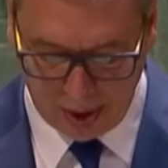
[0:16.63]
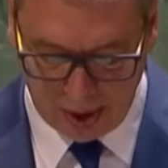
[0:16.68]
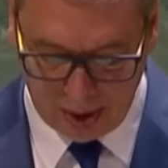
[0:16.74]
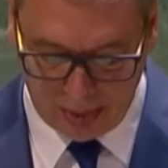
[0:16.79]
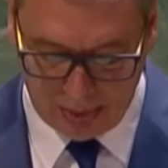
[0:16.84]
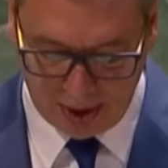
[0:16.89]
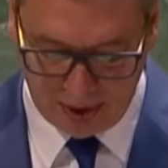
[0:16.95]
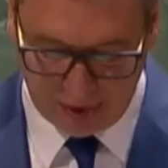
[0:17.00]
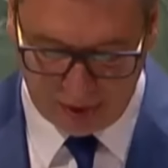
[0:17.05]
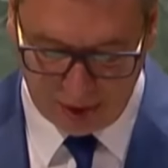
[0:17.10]
and
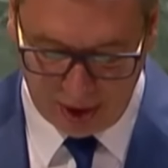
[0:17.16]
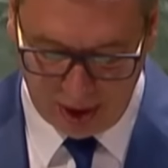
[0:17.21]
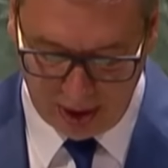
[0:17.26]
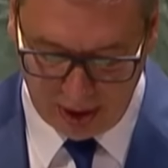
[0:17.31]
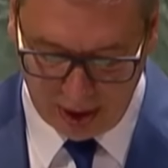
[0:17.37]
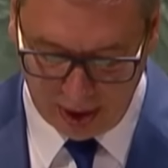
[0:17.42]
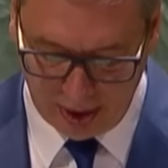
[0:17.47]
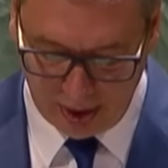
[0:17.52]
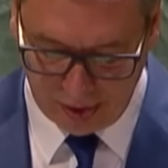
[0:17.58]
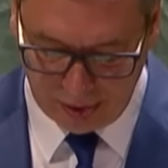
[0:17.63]
by saying
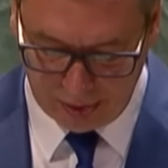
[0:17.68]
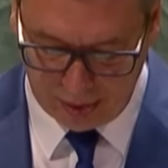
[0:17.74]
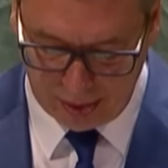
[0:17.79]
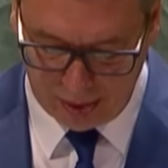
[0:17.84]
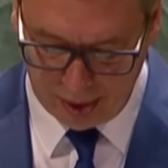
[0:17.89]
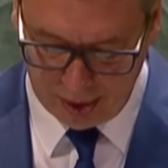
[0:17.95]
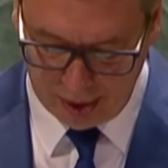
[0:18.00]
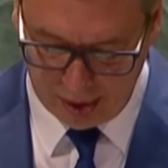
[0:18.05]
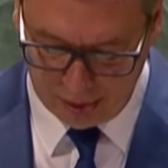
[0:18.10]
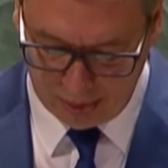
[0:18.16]
that
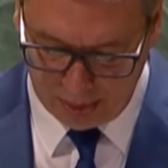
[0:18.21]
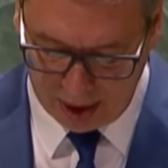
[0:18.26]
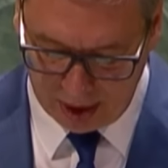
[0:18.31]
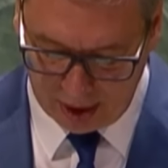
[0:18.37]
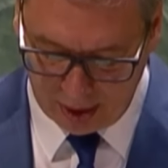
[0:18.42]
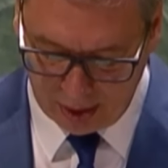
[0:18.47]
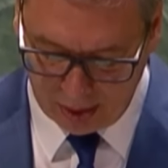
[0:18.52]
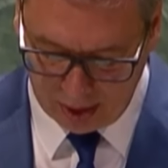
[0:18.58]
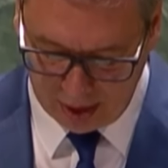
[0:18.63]
it is better to